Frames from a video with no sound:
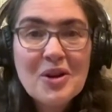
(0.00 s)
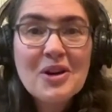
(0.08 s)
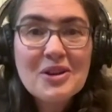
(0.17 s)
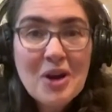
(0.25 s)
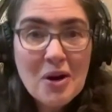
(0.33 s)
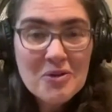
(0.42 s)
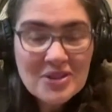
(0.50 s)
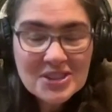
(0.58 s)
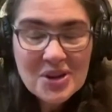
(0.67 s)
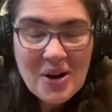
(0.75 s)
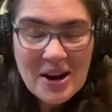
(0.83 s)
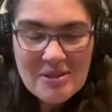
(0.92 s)
no, not,
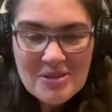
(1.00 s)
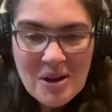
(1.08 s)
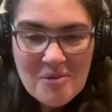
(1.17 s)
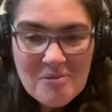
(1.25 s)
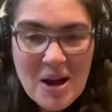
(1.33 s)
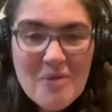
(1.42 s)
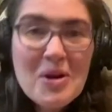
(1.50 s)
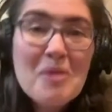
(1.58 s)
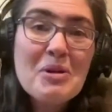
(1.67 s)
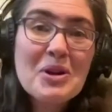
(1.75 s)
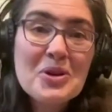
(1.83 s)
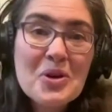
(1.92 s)
yeah, I'm sorry, not
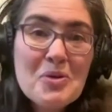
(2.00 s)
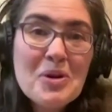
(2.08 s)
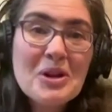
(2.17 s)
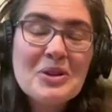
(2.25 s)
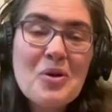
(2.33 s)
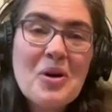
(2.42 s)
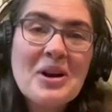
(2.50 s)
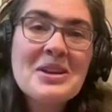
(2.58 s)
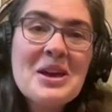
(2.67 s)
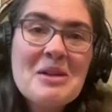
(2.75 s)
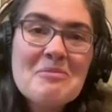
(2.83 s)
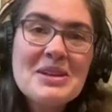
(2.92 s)
my will, but your will,
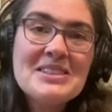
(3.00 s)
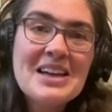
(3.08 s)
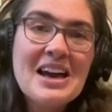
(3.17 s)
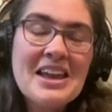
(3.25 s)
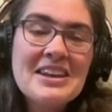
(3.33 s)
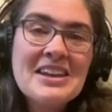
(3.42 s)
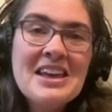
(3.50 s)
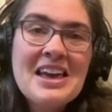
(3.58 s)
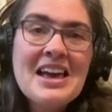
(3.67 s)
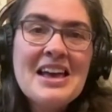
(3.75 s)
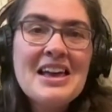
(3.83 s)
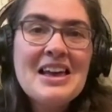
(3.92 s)
Lord, be
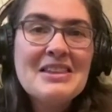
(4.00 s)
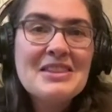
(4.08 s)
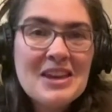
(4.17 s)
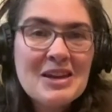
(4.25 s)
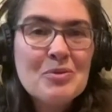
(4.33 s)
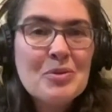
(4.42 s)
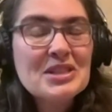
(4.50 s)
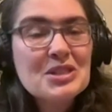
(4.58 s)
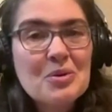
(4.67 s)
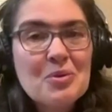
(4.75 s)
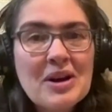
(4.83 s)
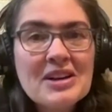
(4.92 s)
done. And,
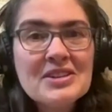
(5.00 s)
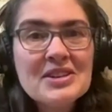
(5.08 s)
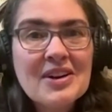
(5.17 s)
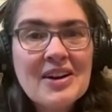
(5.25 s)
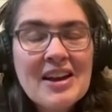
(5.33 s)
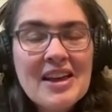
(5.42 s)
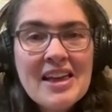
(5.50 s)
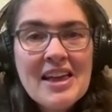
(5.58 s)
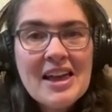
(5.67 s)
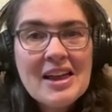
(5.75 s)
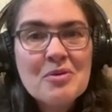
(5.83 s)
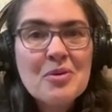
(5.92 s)
and we
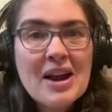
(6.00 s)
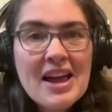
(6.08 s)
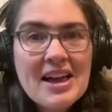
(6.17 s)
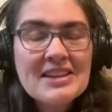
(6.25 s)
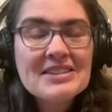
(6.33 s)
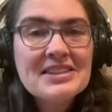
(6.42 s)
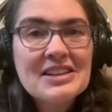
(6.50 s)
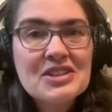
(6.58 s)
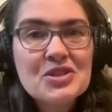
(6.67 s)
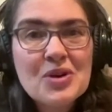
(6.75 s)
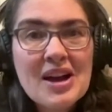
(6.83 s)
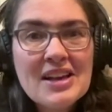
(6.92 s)
surrender and
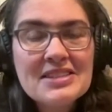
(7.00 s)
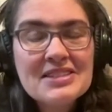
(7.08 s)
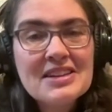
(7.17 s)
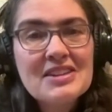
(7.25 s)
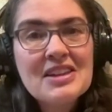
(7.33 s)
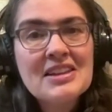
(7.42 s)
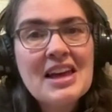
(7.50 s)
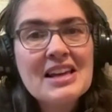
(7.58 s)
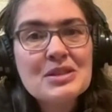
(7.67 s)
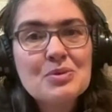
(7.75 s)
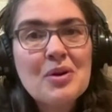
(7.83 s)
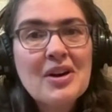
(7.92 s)
rest and trust. And
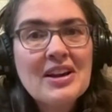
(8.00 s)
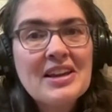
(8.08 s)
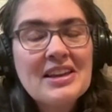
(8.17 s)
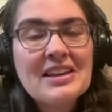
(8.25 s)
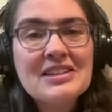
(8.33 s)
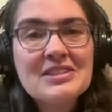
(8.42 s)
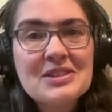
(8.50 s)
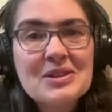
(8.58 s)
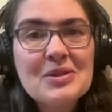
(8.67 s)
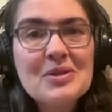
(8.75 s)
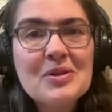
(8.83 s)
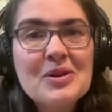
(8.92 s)
then that's where he
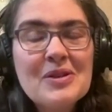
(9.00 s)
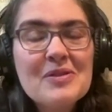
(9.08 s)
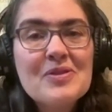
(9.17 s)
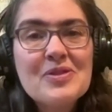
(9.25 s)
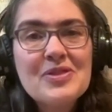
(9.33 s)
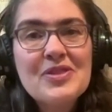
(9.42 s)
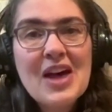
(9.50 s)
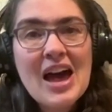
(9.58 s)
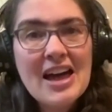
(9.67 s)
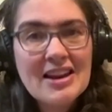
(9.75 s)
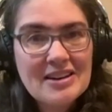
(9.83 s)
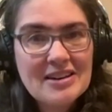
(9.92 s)
can do
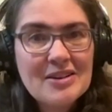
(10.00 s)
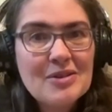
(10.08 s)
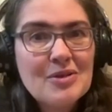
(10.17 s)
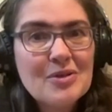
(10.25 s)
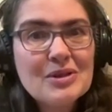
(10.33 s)
that